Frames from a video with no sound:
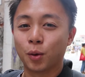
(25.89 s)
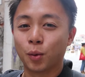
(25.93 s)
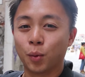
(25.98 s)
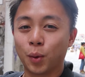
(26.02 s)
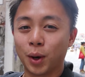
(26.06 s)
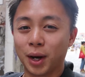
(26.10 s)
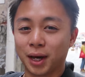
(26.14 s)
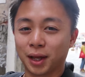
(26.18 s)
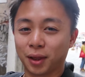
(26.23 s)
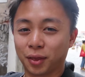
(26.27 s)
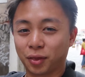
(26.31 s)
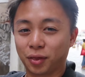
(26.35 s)

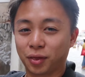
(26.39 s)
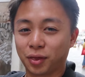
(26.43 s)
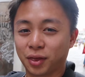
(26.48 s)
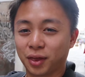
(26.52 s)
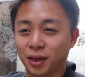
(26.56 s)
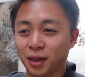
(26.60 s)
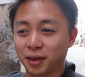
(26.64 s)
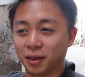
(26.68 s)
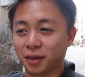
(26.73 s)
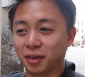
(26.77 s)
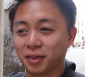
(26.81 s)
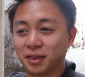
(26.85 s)
with
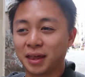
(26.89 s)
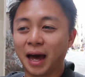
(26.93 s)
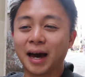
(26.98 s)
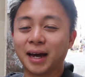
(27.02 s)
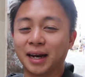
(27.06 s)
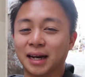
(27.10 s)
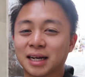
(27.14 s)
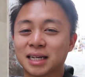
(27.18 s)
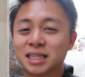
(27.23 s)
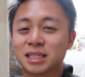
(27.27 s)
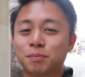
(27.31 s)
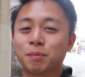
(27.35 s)
that
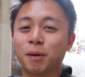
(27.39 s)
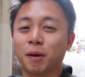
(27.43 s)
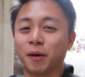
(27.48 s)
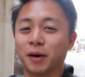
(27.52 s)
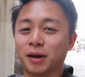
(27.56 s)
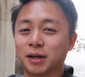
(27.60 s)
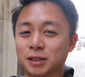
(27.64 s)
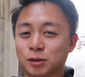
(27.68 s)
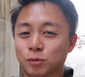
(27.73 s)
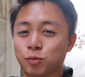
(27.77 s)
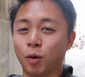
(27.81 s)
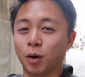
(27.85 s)

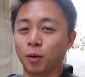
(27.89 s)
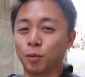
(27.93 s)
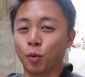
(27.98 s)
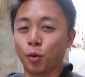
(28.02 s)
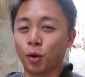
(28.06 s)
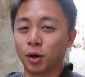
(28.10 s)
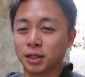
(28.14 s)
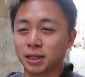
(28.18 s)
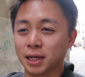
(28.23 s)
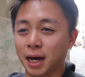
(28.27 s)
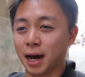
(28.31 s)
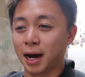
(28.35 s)
experience one
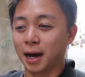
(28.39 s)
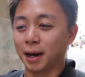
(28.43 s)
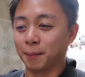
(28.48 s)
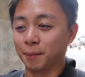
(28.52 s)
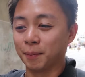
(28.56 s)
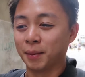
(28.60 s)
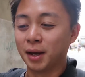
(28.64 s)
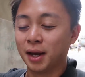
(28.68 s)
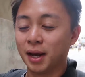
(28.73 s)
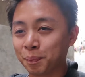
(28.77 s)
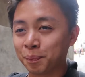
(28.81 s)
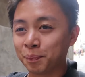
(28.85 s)
more time.
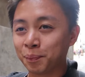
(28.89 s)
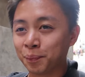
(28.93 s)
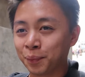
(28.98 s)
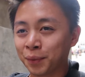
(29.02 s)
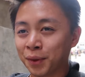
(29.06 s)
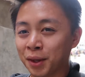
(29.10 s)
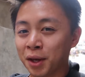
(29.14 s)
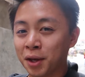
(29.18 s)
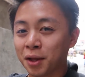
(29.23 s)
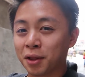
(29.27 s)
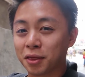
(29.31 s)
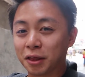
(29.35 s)

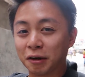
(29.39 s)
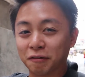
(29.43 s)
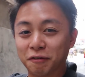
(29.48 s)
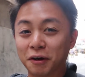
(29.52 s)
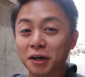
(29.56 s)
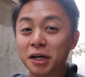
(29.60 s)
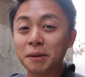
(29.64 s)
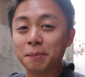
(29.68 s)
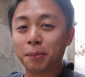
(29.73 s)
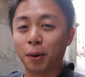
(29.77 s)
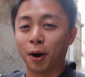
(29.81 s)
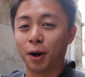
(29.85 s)
The
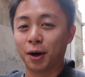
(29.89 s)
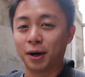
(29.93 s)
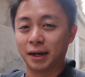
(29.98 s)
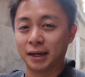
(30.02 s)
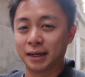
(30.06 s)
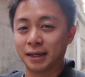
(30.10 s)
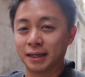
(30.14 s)
funny part